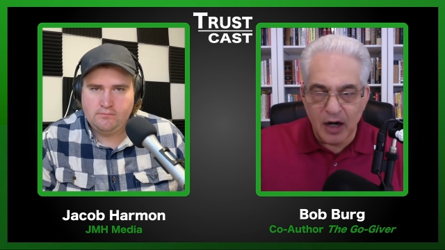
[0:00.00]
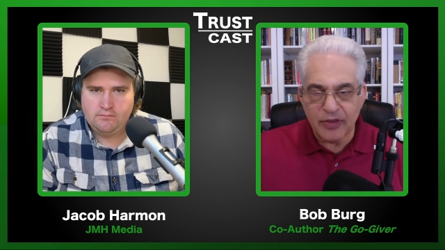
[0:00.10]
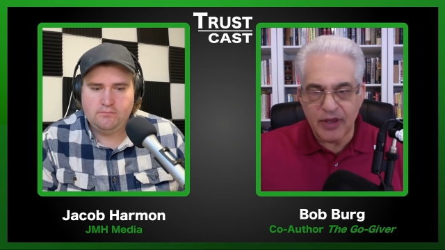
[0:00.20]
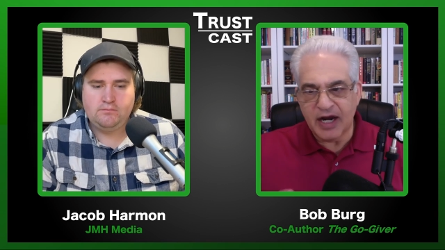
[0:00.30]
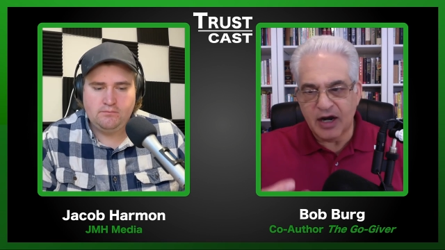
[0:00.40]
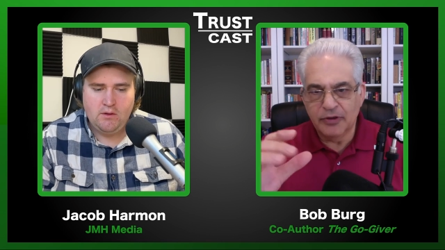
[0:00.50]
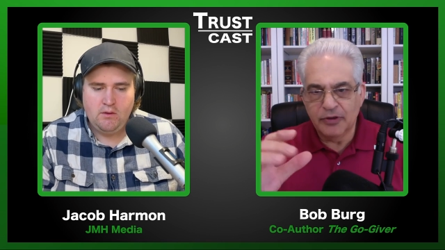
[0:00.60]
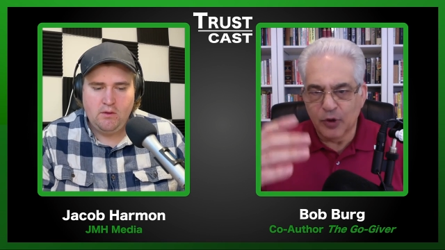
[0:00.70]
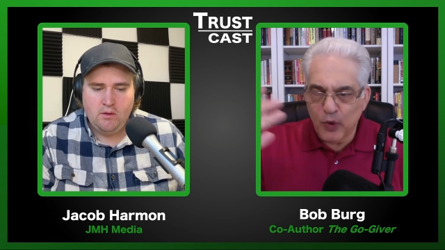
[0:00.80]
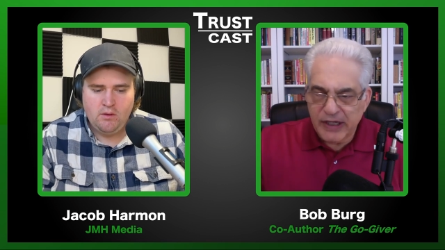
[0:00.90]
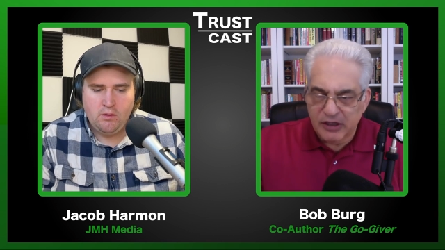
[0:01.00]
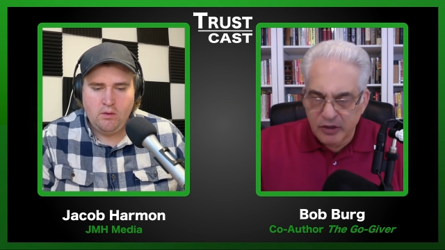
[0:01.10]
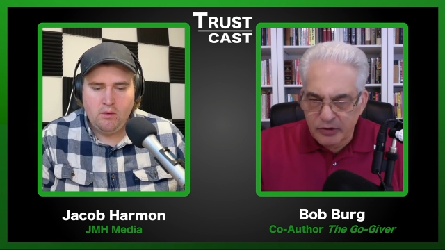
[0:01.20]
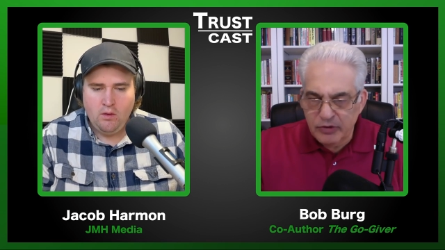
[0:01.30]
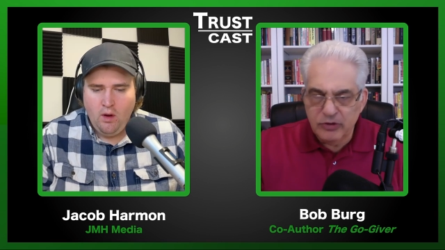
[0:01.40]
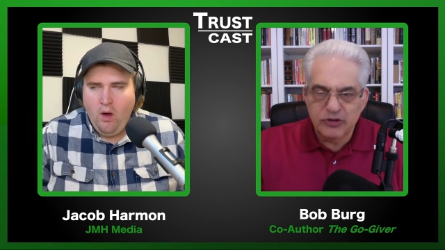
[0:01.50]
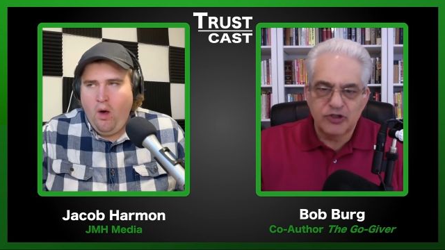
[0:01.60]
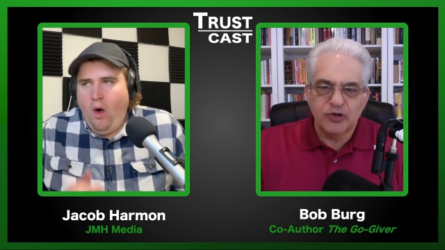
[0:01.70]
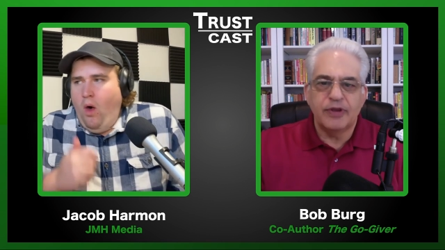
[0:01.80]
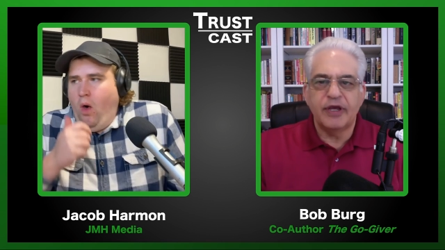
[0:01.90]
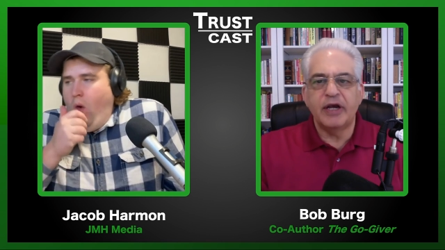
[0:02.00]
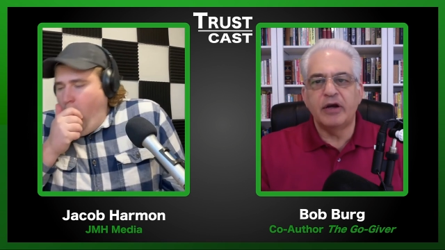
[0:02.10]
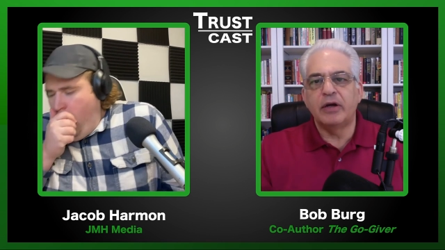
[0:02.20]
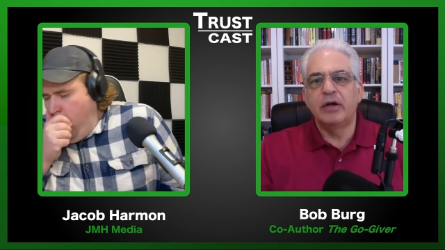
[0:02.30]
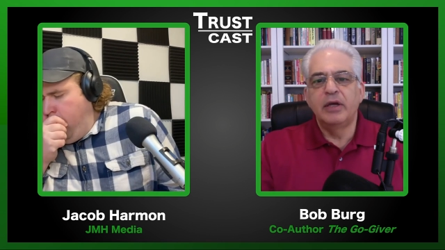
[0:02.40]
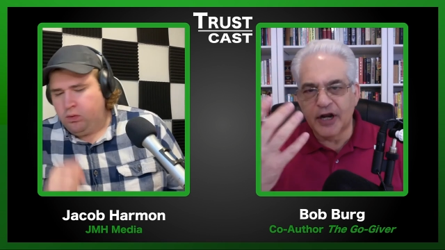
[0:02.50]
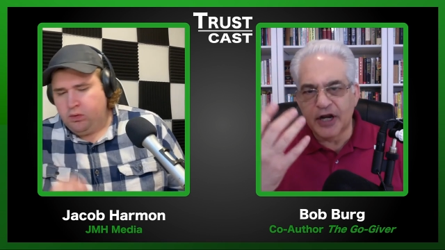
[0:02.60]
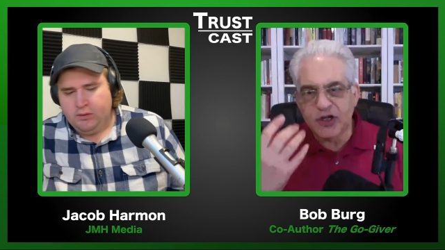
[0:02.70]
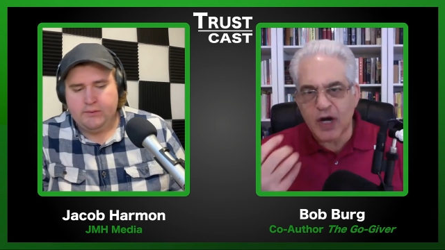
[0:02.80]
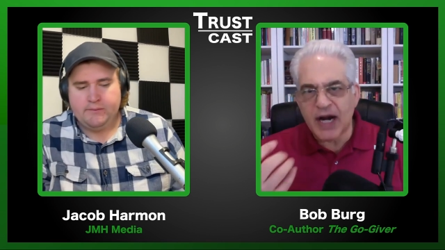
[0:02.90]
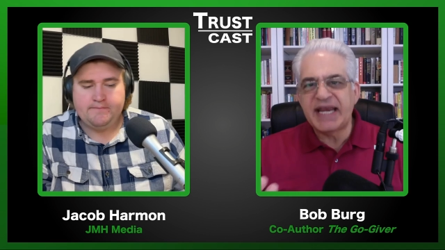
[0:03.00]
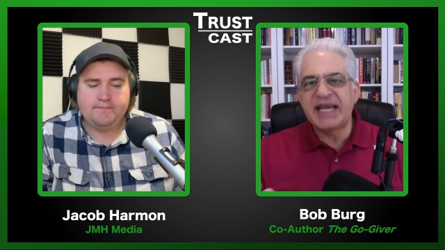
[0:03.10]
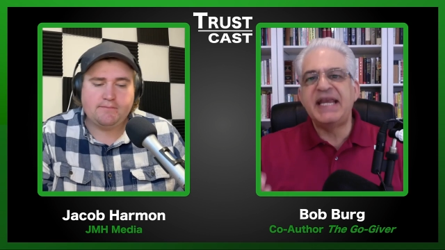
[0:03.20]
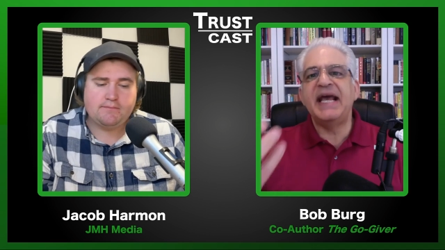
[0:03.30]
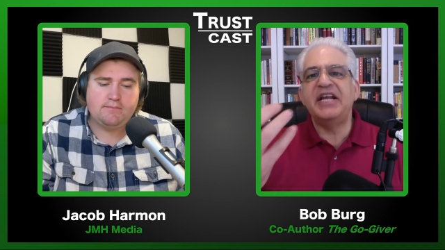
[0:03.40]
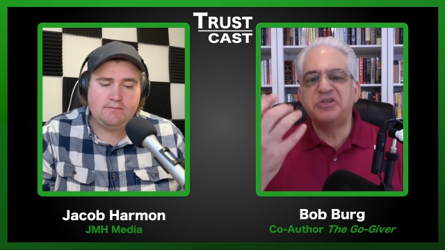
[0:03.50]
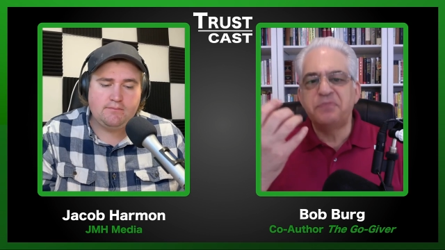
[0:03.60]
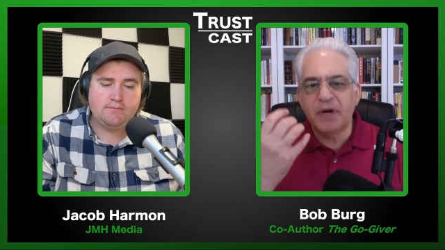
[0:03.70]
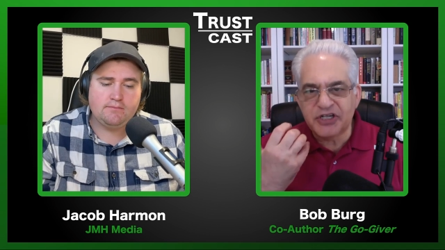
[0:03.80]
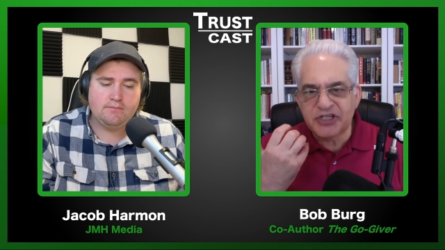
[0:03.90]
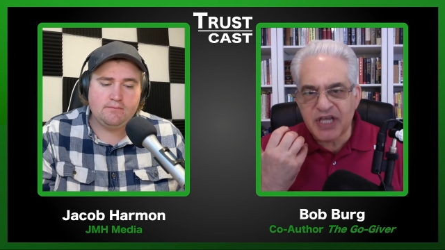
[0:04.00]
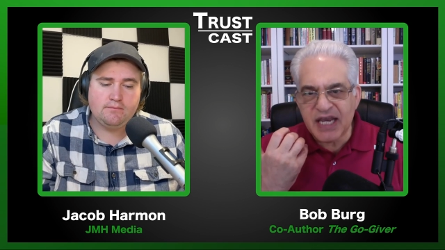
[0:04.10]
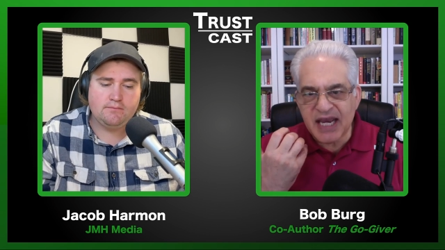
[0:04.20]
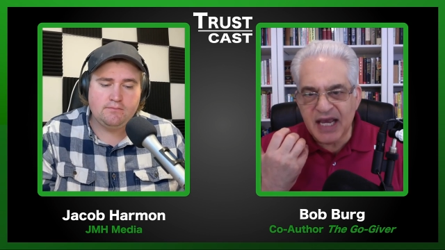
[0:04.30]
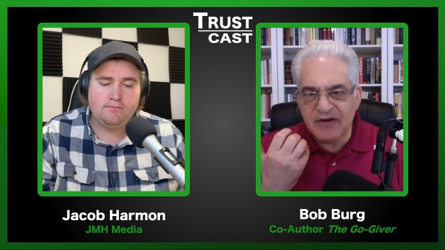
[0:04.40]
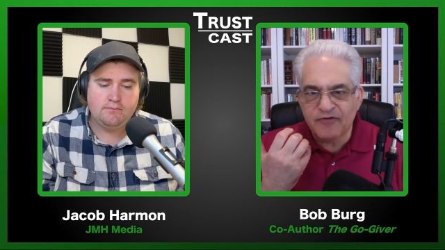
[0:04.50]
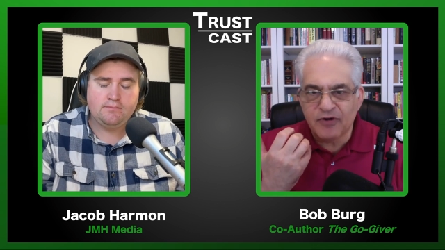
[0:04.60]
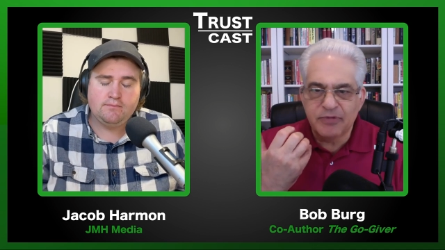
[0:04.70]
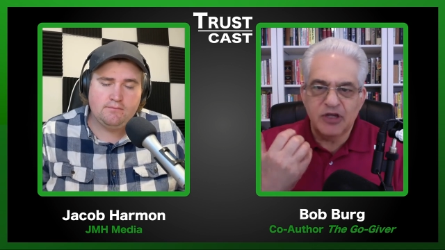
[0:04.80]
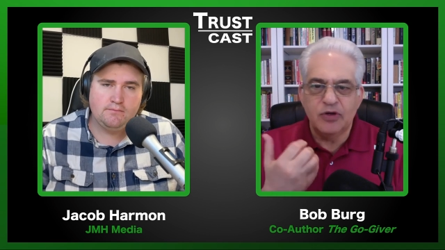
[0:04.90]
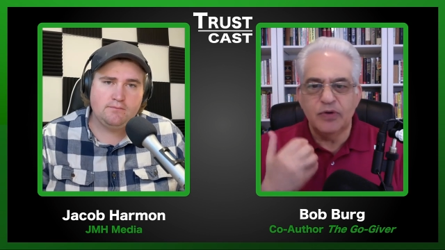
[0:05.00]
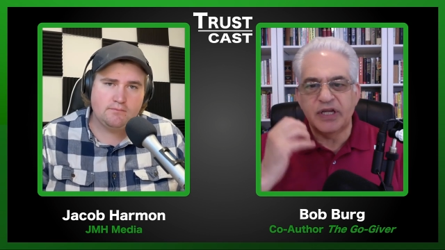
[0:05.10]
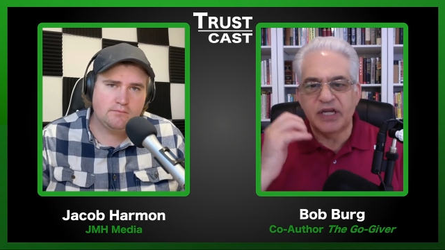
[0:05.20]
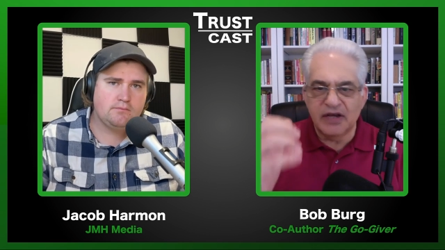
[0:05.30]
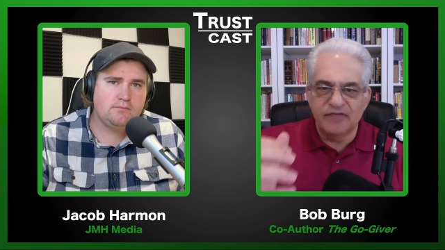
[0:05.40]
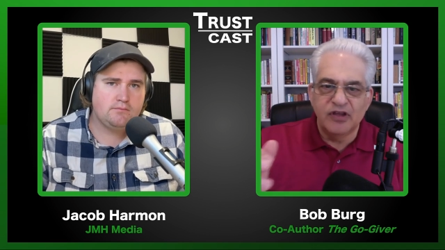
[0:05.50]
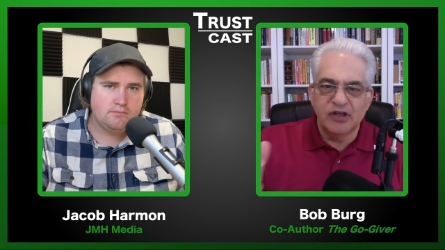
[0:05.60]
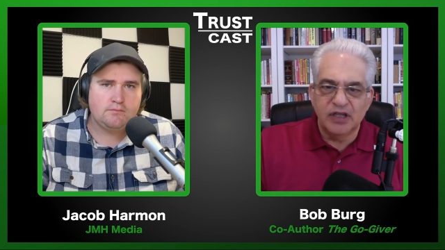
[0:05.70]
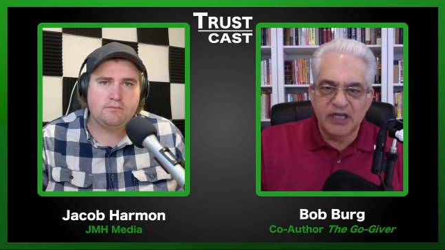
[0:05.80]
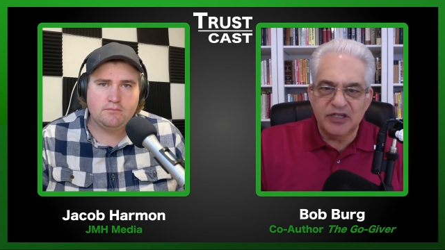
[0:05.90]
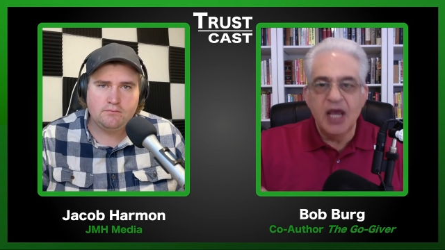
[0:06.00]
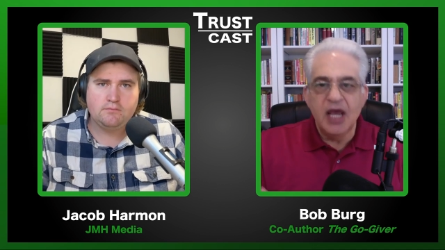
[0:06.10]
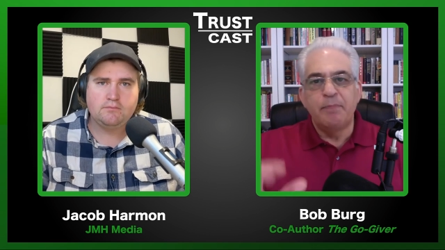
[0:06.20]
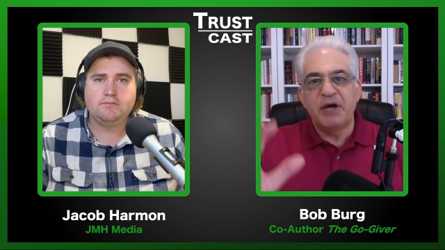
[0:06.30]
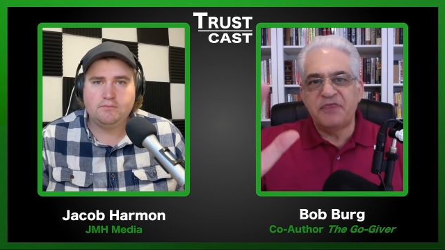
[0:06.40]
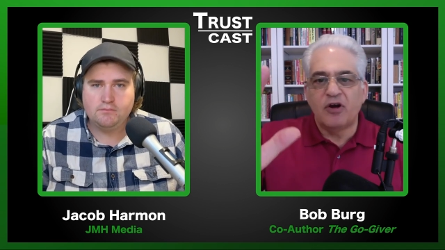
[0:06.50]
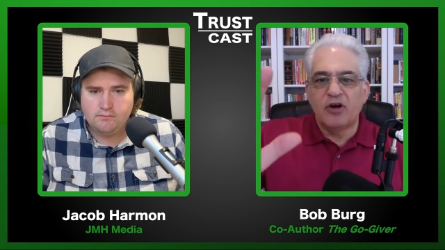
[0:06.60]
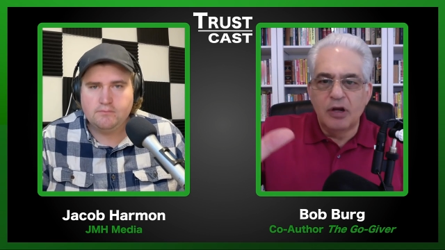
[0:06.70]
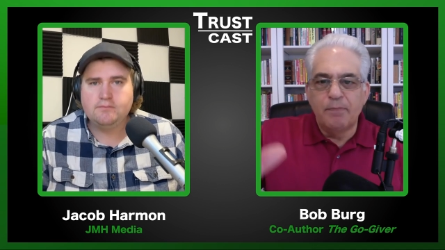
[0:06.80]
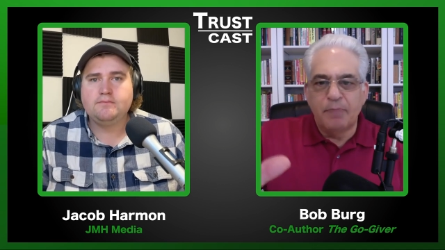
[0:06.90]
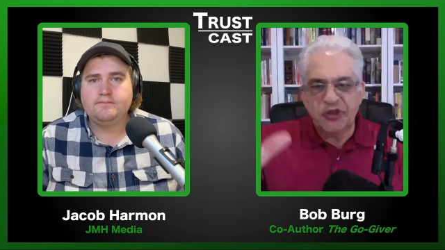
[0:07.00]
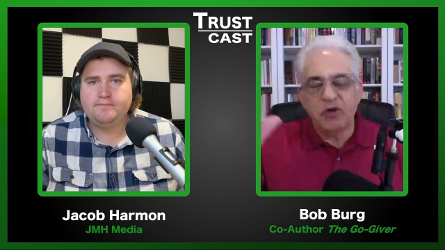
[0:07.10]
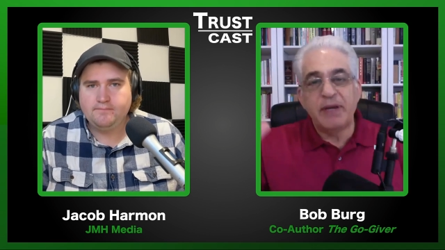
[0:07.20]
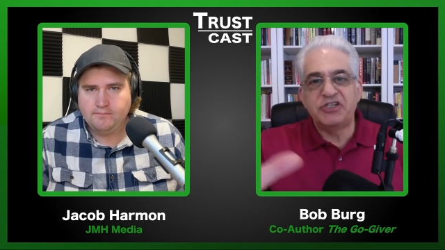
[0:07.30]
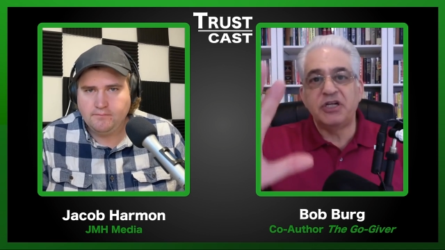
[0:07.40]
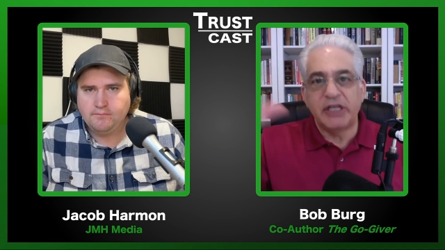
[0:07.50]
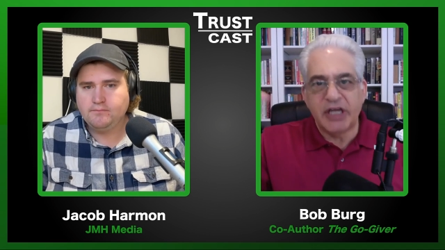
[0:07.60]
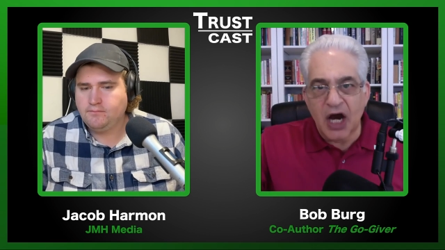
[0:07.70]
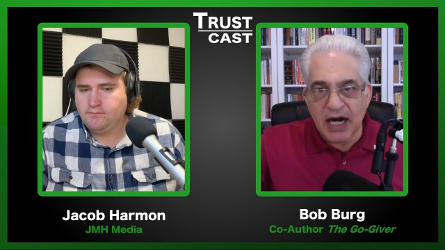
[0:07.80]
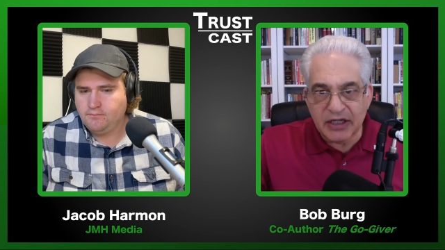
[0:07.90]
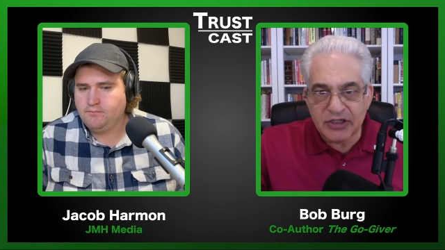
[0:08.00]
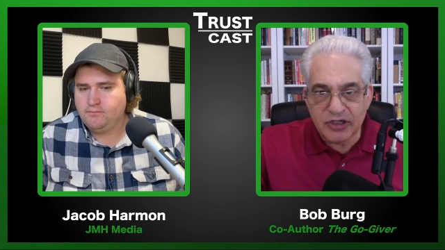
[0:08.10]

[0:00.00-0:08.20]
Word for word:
Speaker 1: They are, they're win-lose, or they're, they're going to try to get as much as they can from you and give the least, but they're, but they're basically honest.